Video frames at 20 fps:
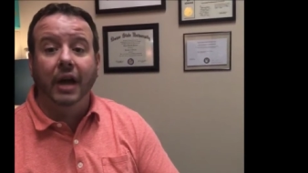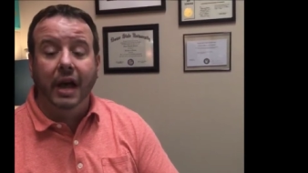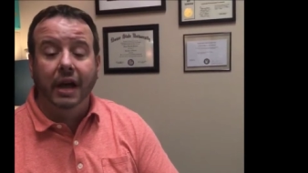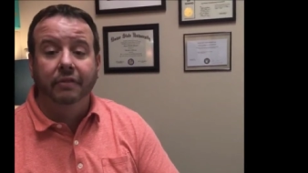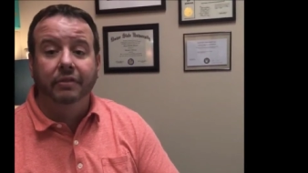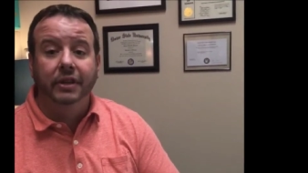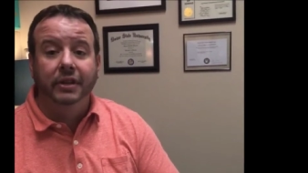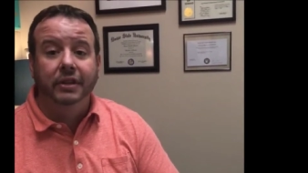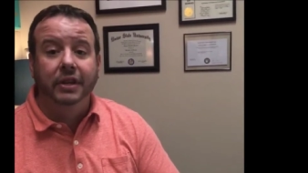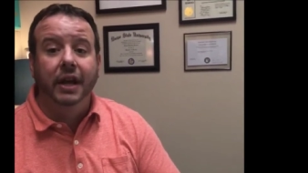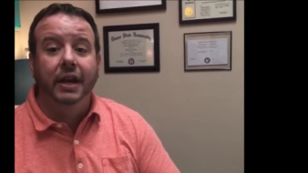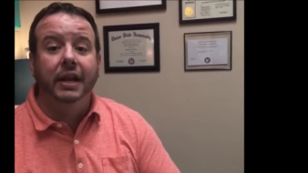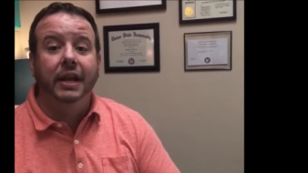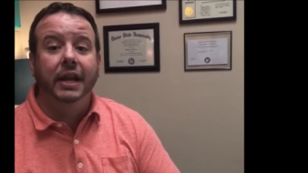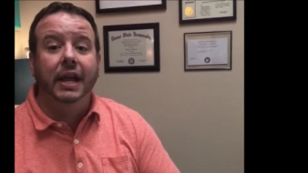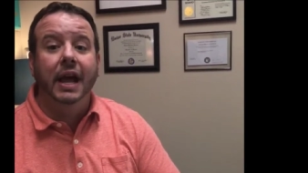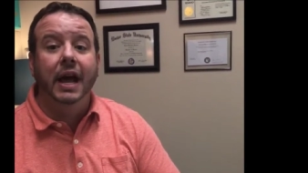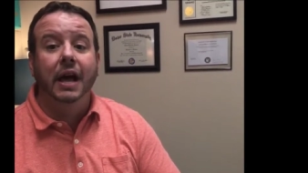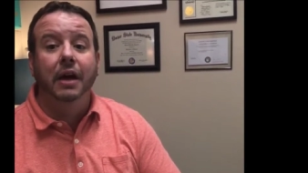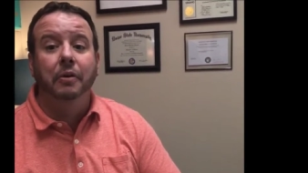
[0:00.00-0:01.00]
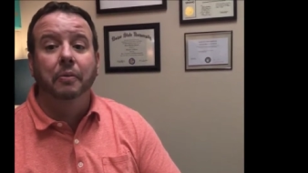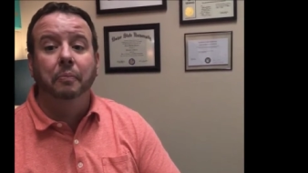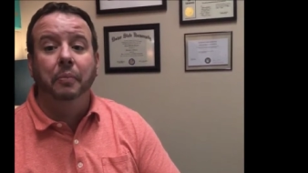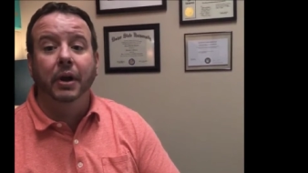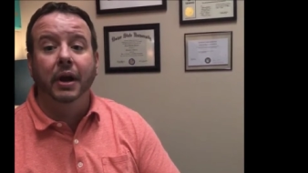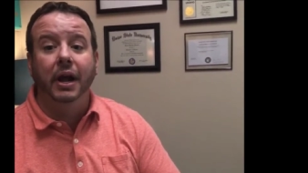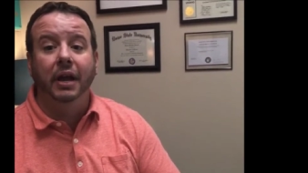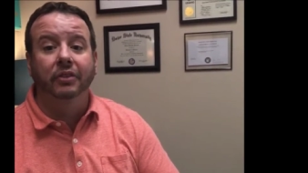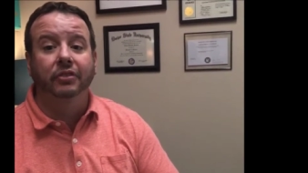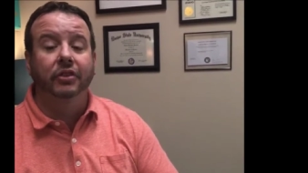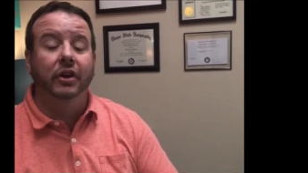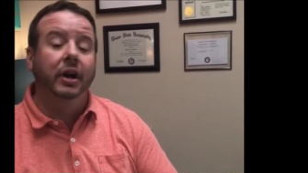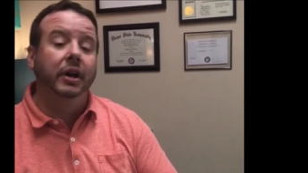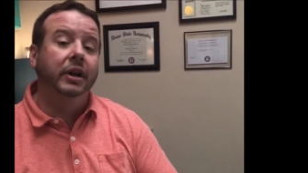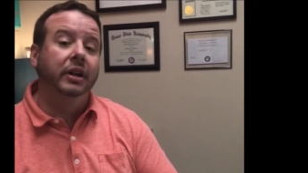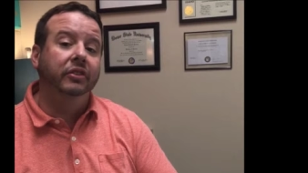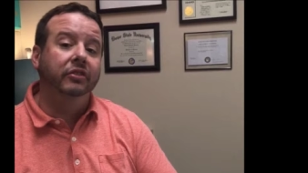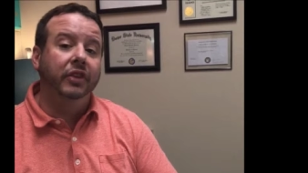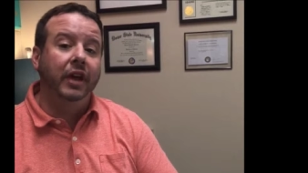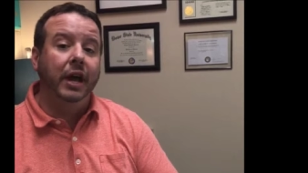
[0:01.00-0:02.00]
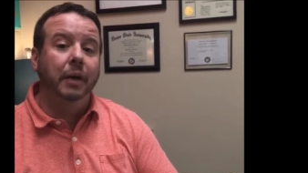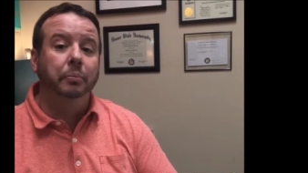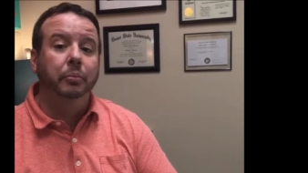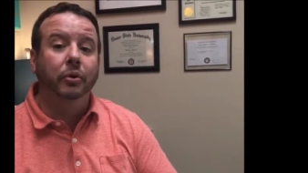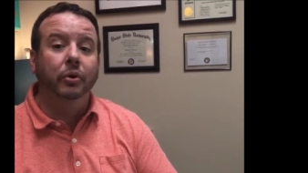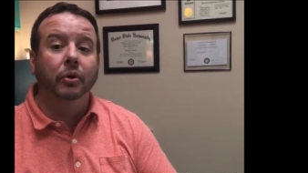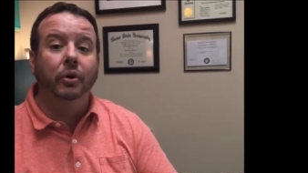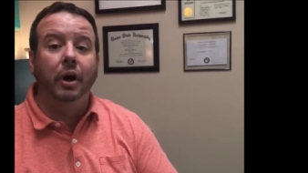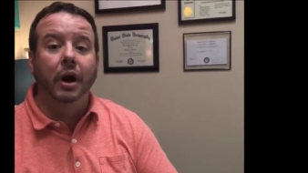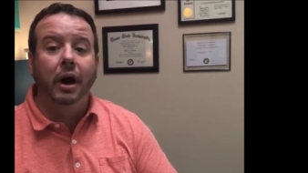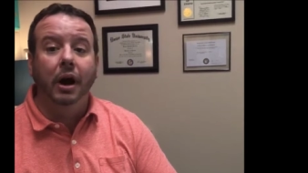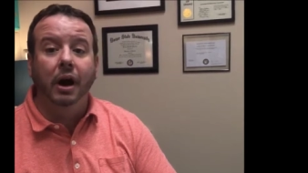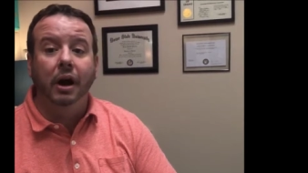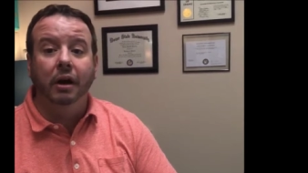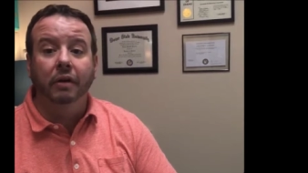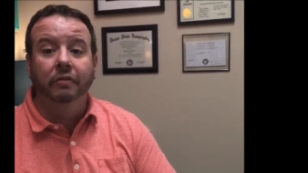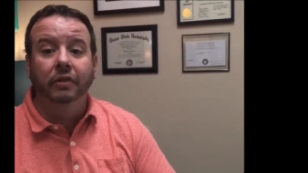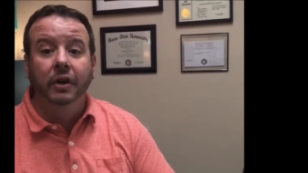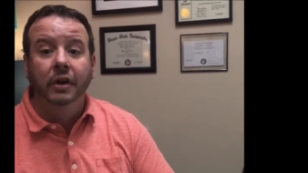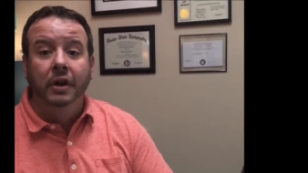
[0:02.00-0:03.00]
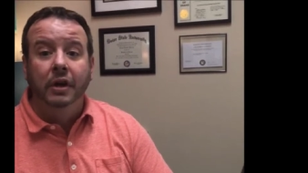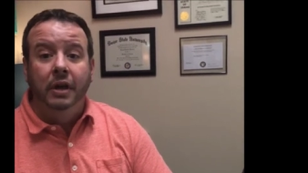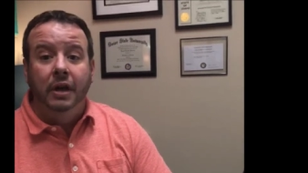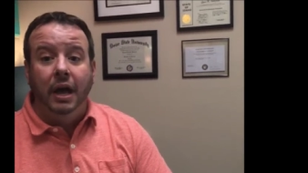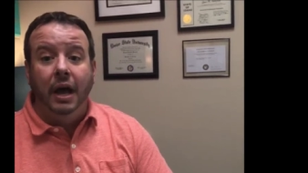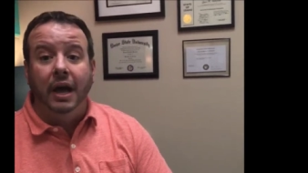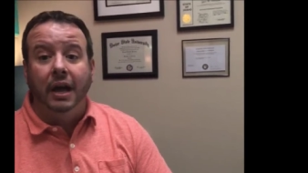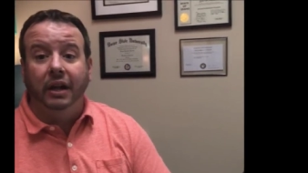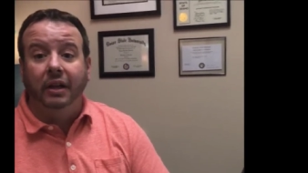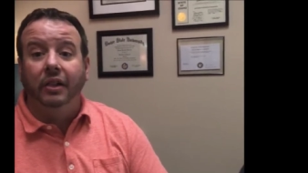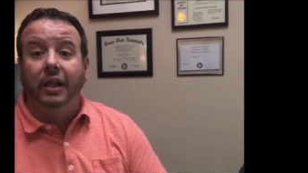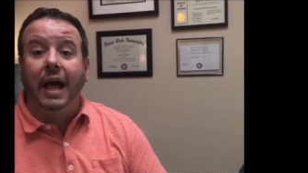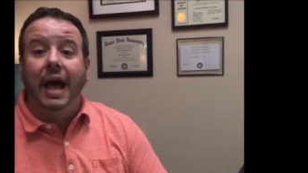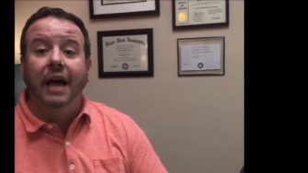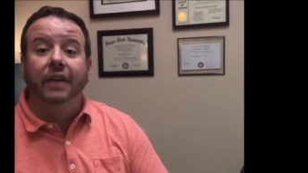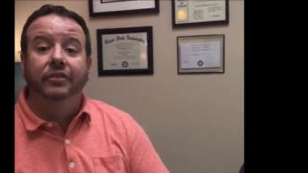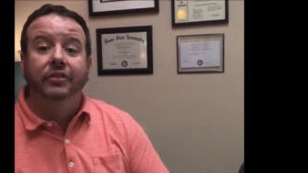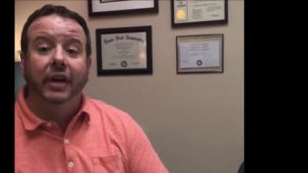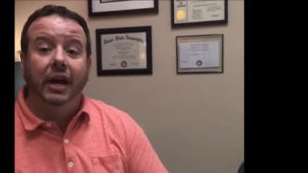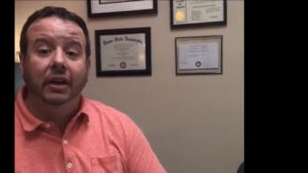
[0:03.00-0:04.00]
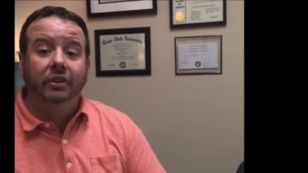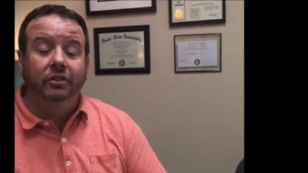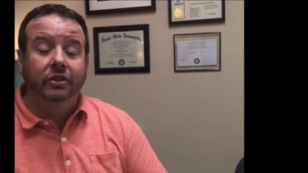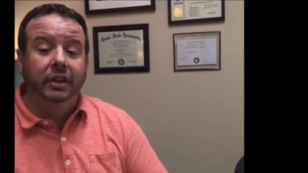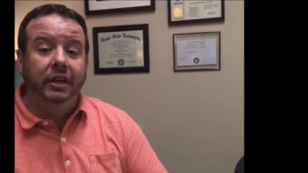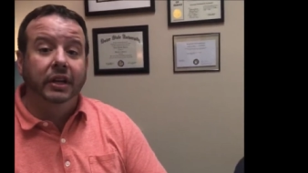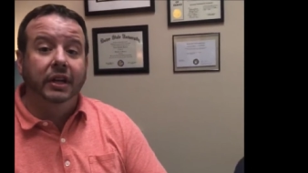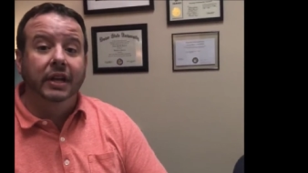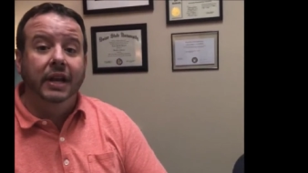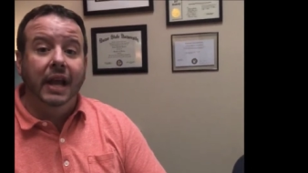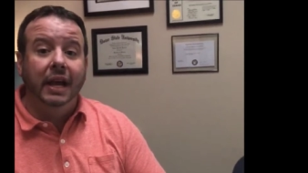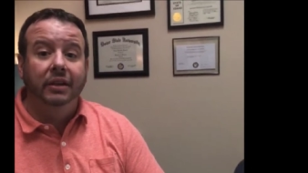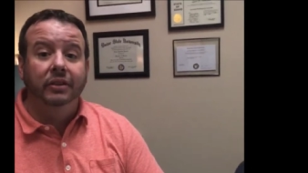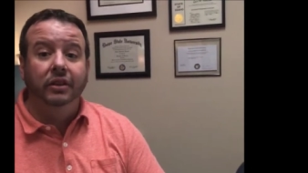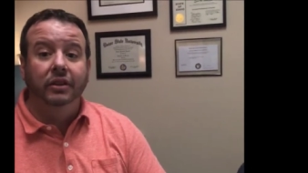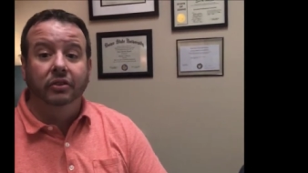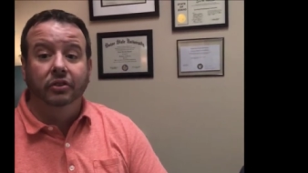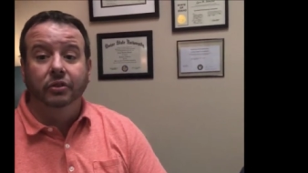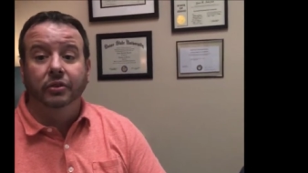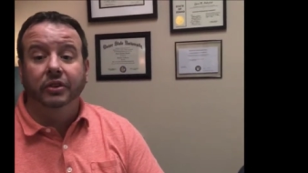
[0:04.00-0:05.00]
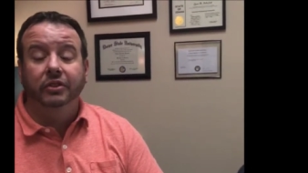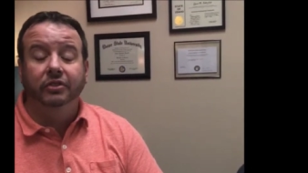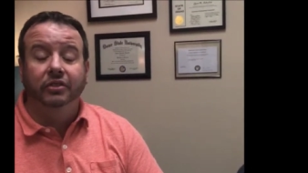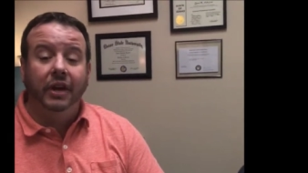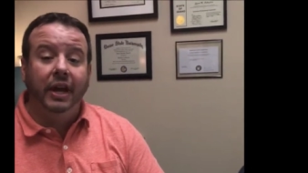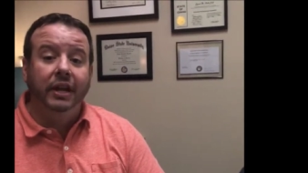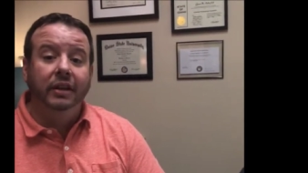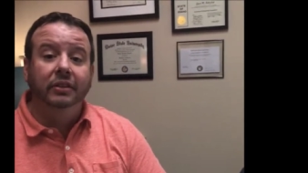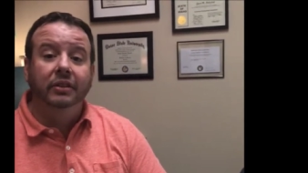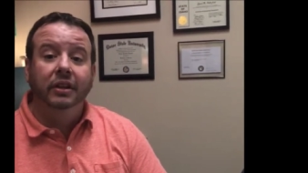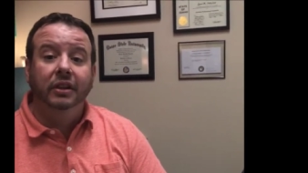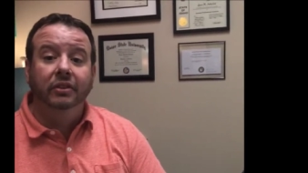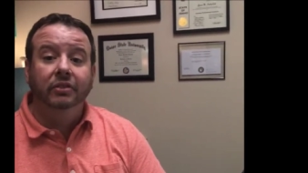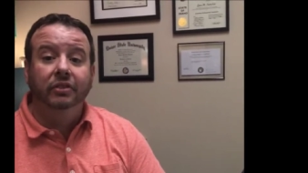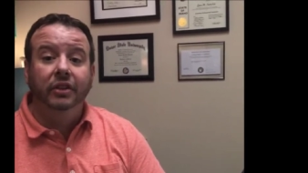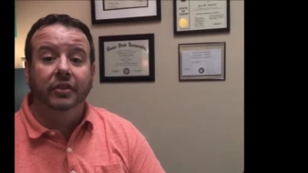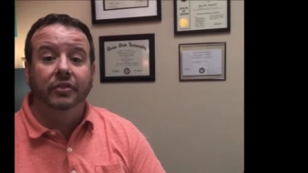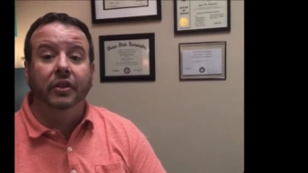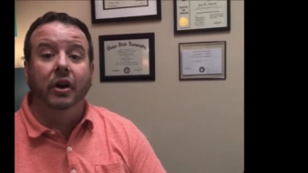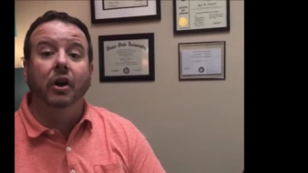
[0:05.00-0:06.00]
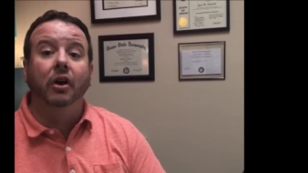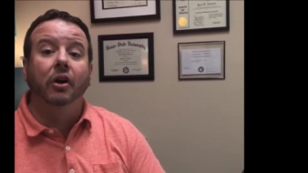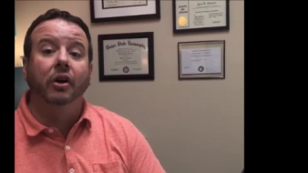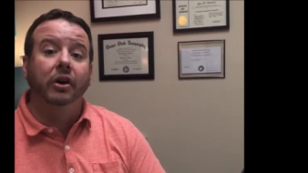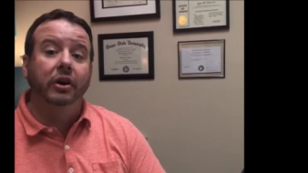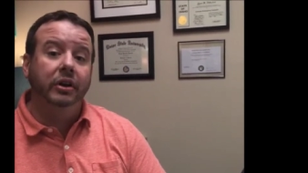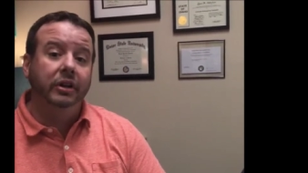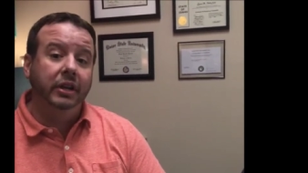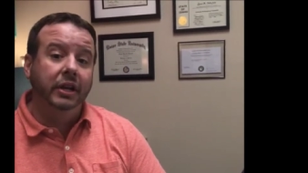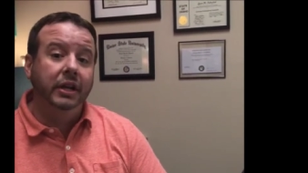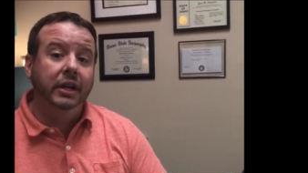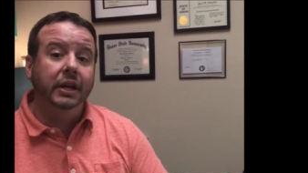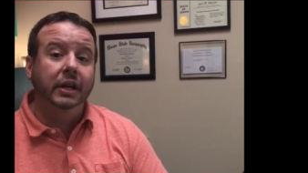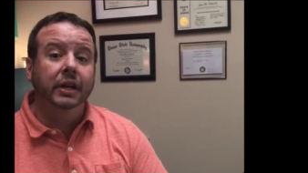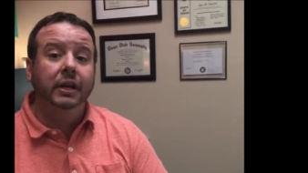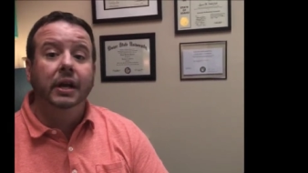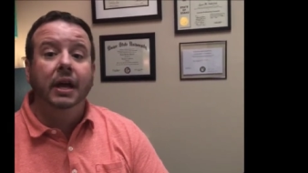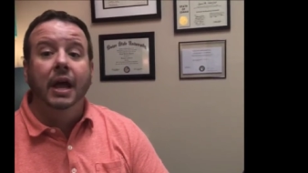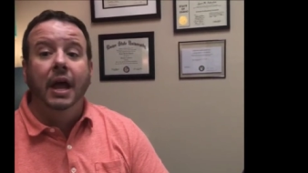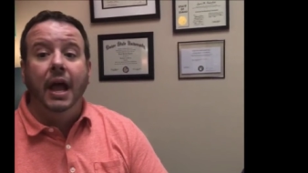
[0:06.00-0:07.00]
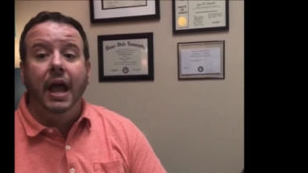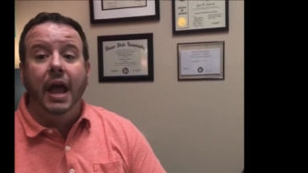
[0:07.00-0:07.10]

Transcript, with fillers: I haven't done it yet, but I saw an example of a class actually connected to a scientist in the Arctic